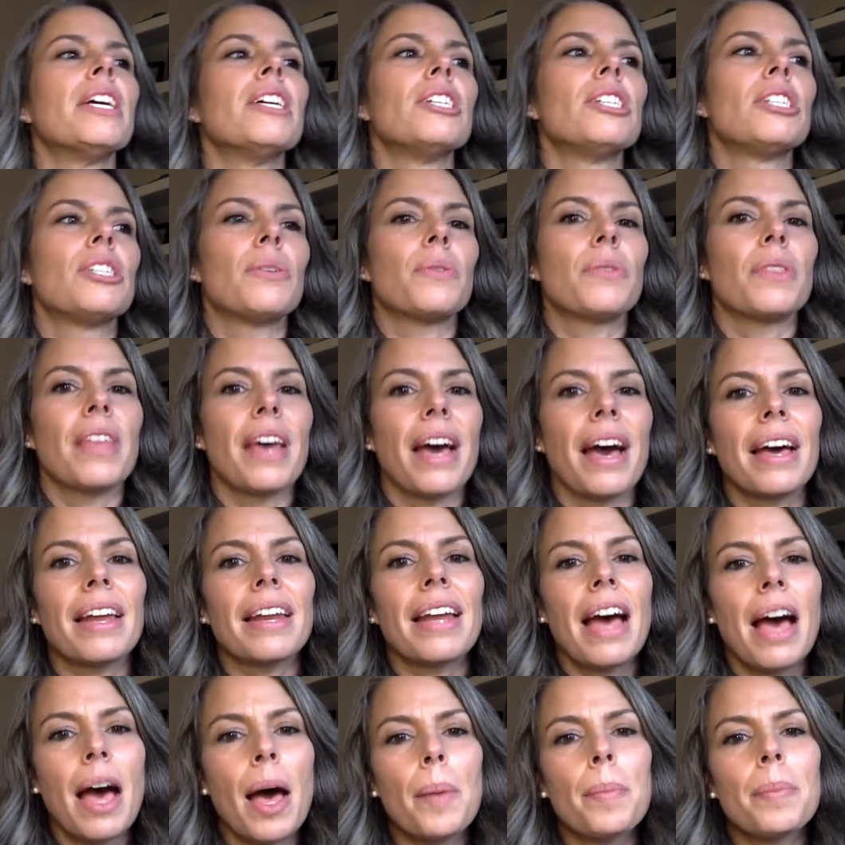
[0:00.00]
So that
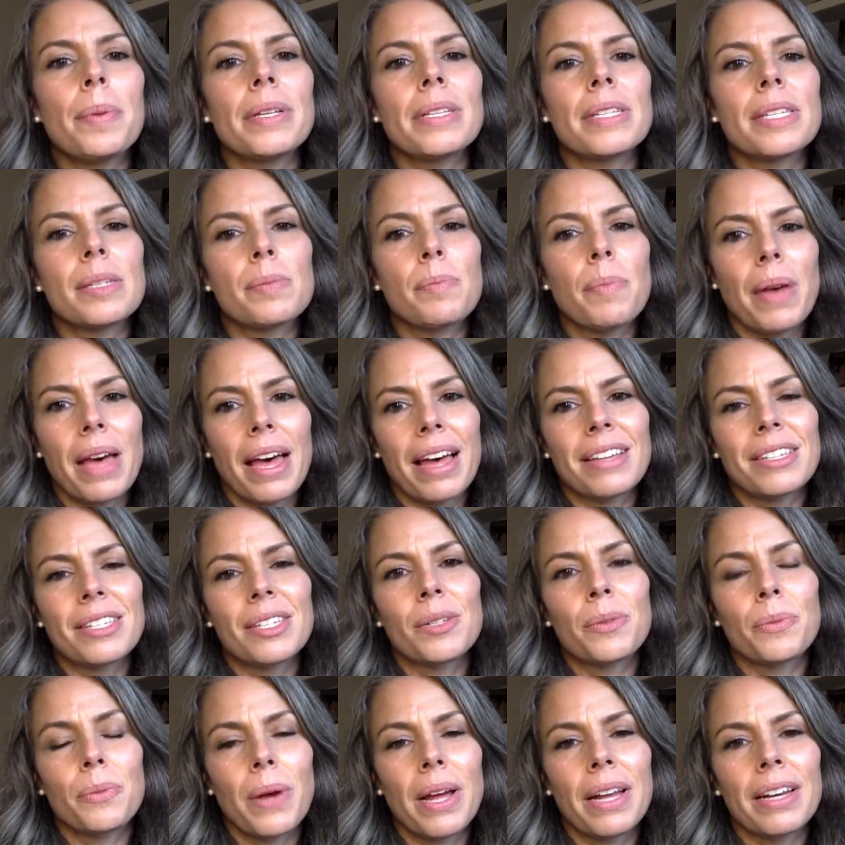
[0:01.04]
happens
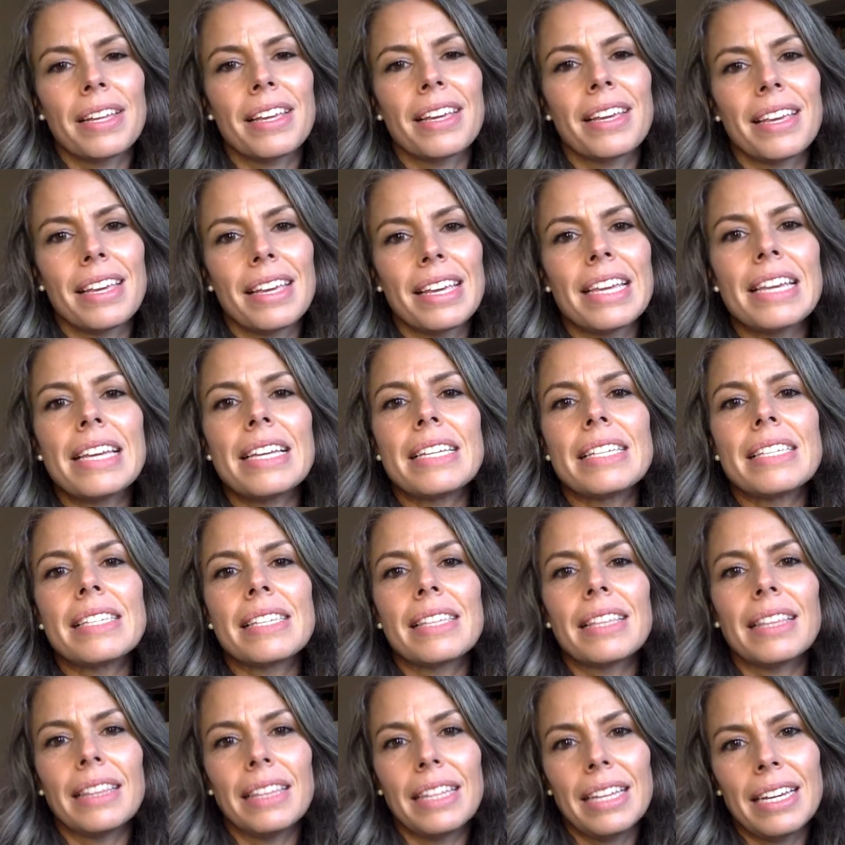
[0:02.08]
best when he
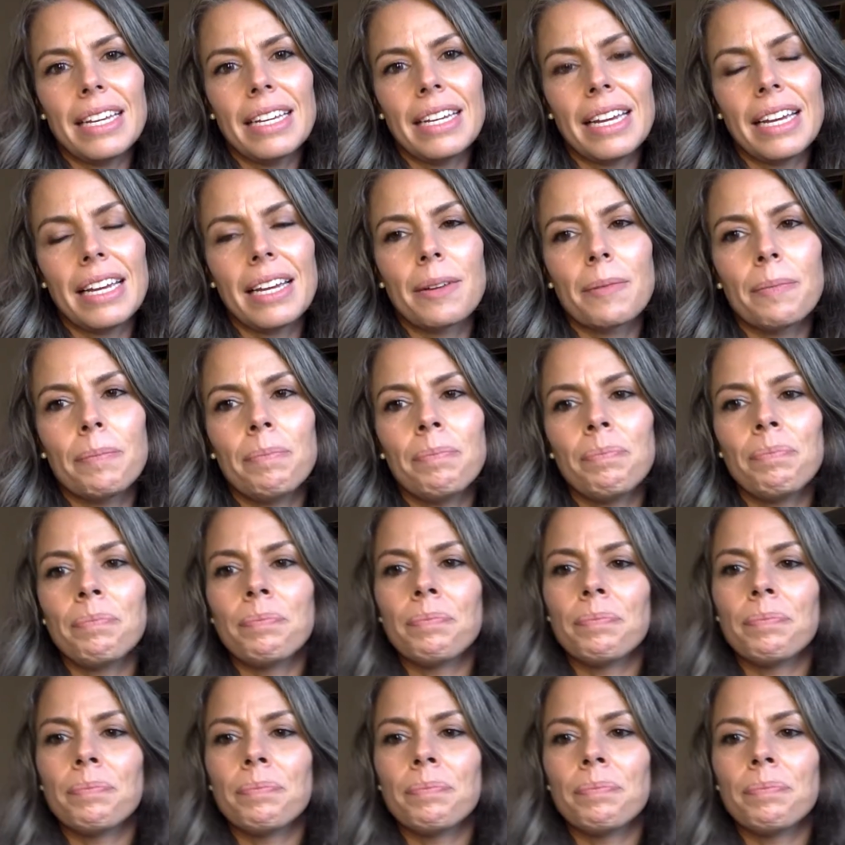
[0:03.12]
is leading.